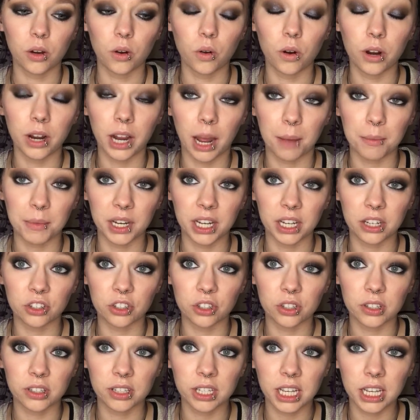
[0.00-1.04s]
or
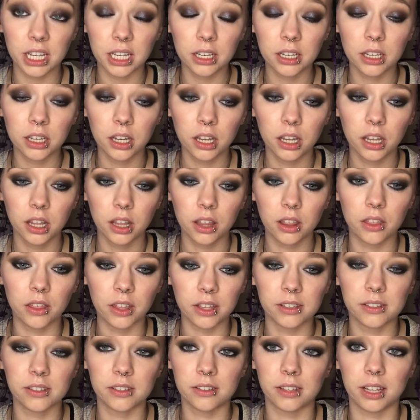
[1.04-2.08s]
combination skin
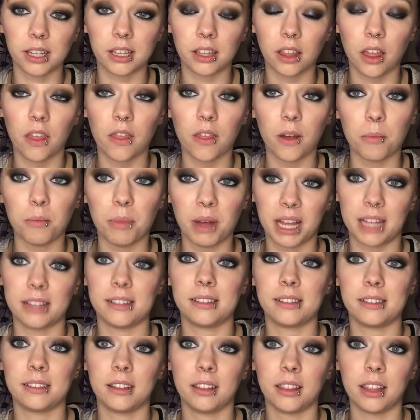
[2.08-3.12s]
this is like the
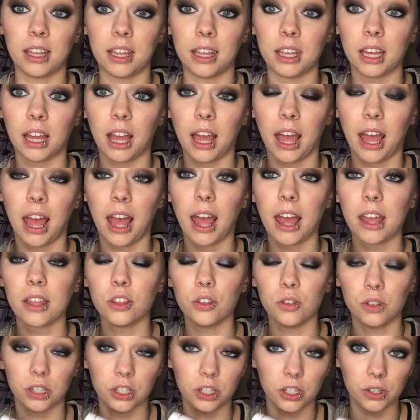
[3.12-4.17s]
best thing
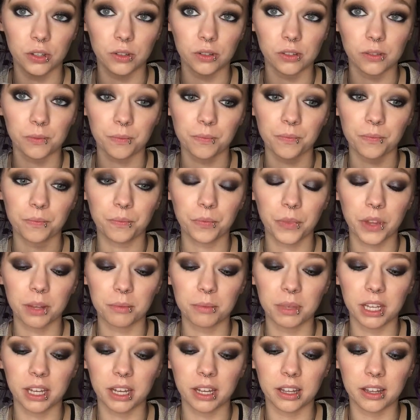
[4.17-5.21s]
you could use
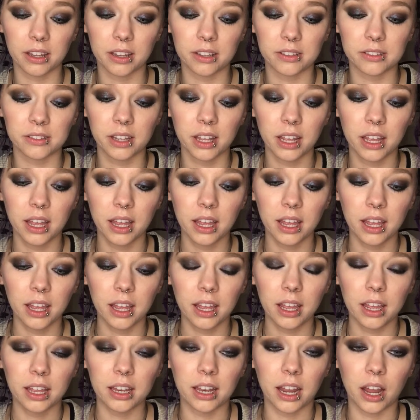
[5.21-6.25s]
because
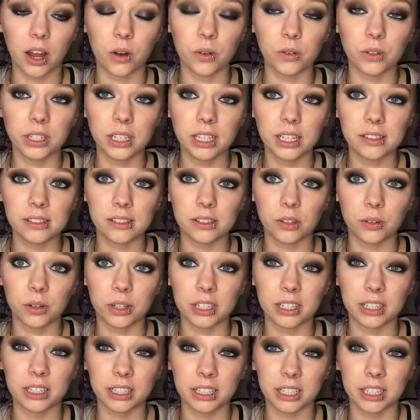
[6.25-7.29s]
not only is it
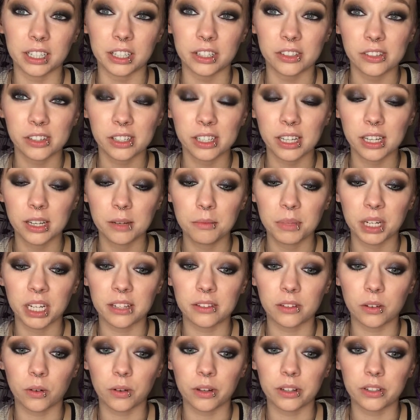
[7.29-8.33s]
going to clear your skin but
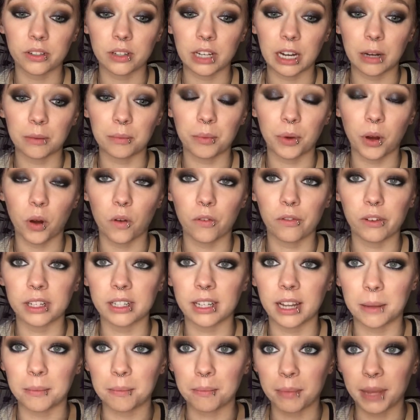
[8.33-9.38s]
it's going to help over
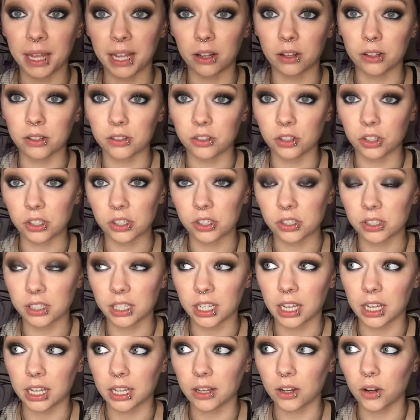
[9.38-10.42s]
time balance your
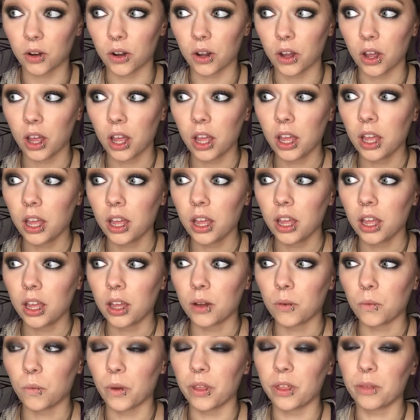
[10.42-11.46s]
skin
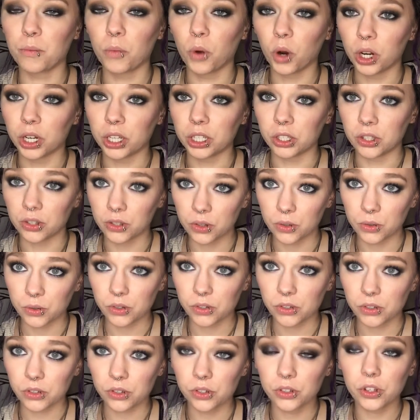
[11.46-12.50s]
with more
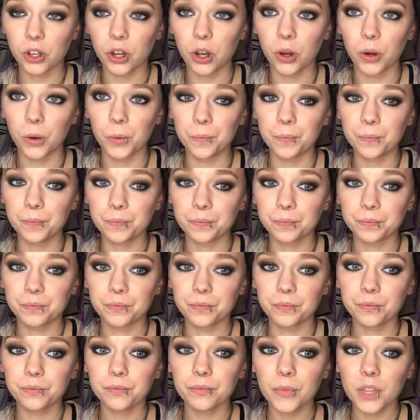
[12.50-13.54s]
use so
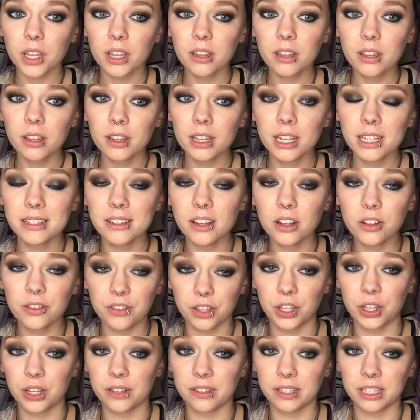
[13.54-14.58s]
that's another
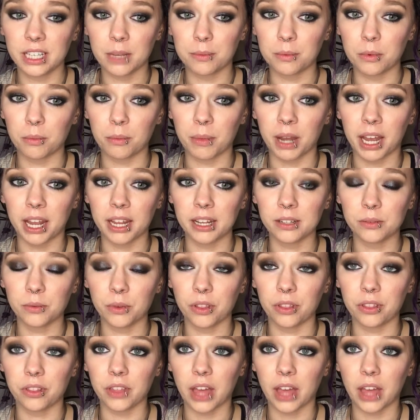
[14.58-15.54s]
thing you have to keep in mind with